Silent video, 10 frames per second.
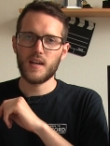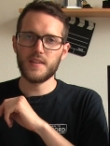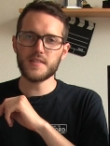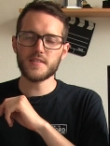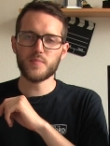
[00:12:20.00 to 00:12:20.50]

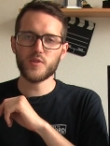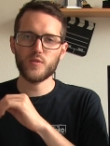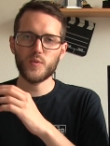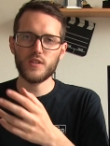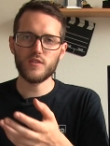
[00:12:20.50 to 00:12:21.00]
And this is something
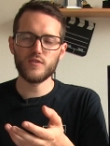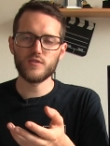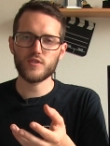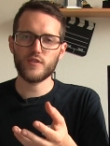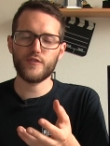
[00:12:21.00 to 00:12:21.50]
that we
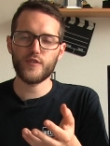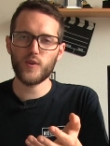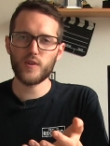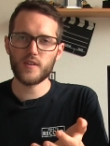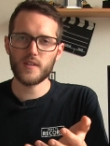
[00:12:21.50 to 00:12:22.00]
use
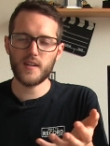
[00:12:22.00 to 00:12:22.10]
for